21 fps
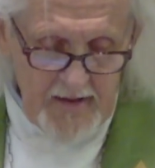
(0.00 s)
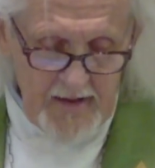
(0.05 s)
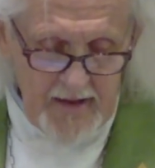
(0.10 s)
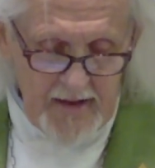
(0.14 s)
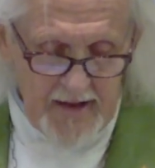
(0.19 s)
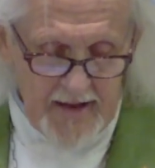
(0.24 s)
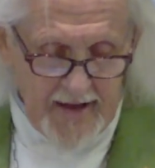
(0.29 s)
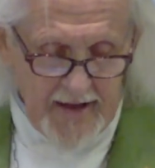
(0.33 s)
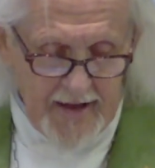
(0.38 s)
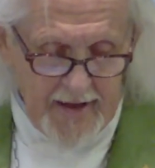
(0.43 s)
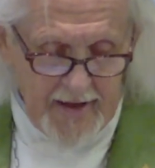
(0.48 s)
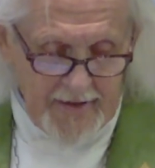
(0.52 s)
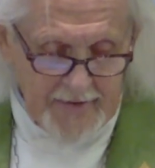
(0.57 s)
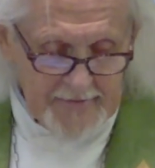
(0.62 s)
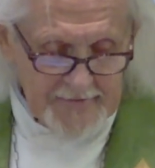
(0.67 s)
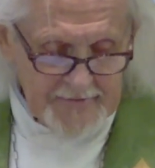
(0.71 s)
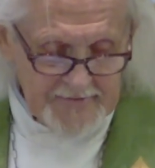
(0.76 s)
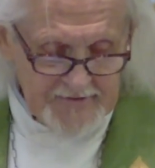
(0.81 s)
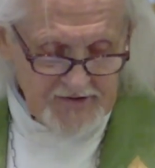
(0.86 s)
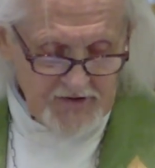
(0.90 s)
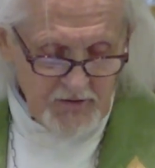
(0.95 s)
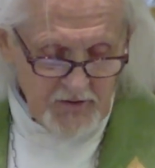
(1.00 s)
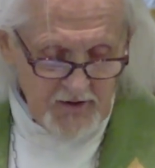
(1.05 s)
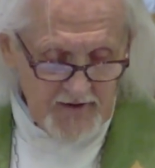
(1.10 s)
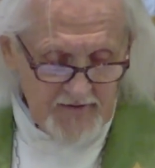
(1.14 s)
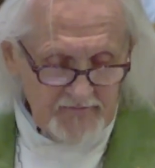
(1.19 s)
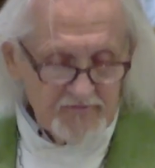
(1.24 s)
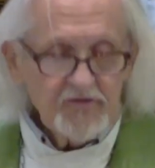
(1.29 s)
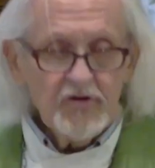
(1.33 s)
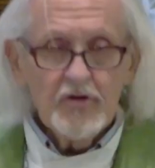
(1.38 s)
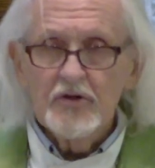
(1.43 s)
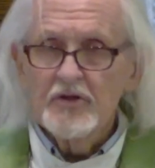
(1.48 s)
and
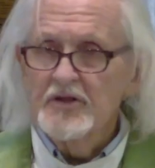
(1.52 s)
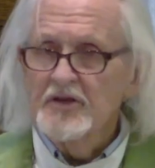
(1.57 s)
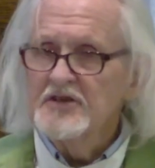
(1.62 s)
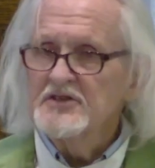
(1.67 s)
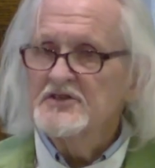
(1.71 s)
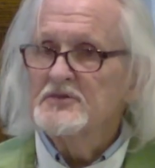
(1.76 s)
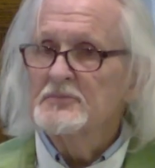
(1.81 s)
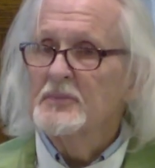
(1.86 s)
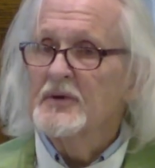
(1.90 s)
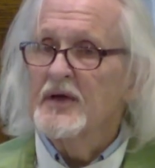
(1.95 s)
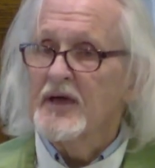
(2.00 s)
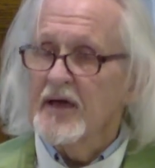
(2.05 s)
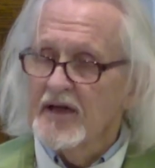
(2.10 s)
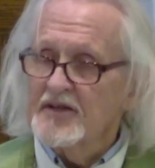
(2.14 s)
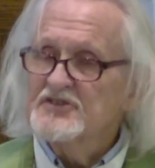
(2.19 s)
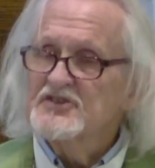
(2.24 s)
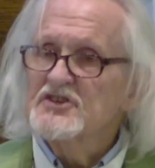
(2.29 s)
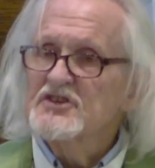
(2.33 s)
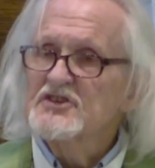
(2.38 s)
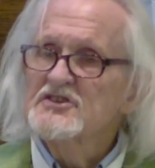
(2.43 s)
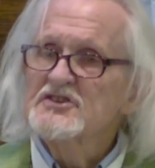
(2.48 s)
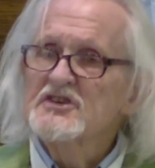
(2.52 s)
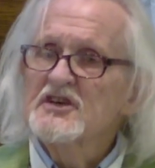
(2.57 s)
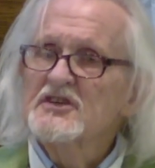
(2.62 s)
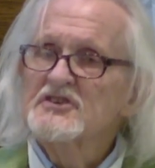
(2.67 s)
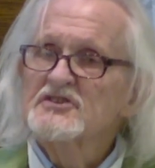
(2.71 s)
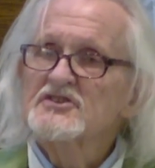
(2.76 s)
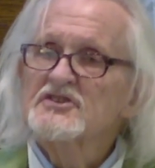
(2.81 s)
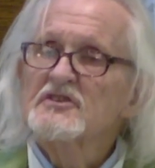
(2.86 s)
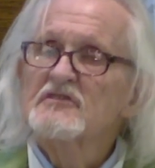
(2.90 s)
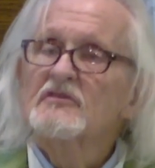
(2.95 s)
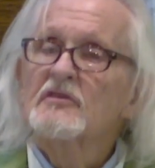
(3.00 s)
gratefulness begets a
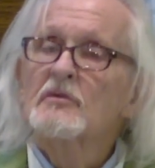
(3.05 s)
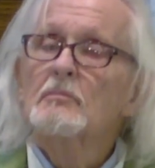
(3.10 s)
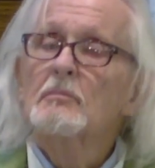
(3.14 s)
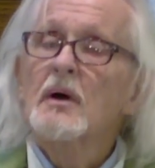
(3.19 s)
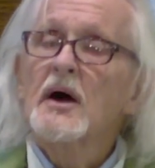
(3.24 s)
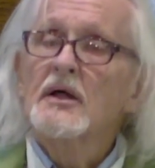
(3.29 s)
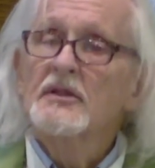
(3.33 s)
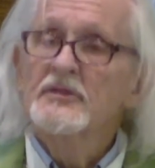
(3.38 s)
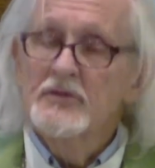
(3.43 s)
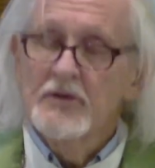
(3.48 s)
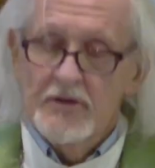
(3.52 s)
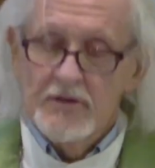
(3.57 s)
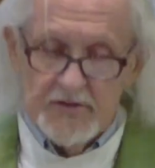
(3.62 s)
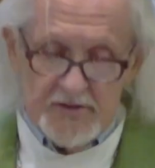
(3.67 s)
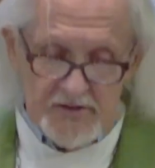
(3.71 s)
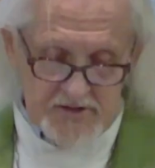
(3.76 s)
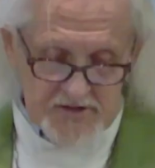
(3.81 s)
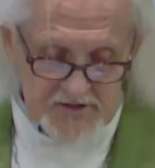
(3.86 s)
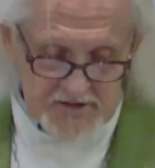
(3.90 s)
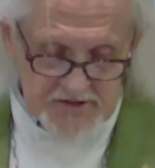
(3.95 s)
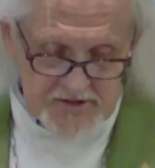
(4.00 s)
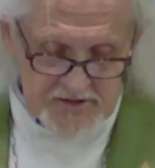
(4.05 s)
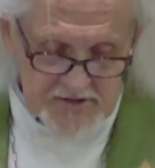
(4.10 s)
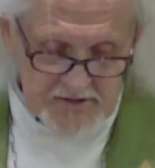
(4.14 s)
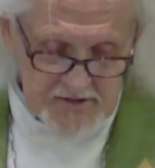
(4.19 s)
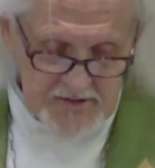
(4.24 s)
sense of abundance.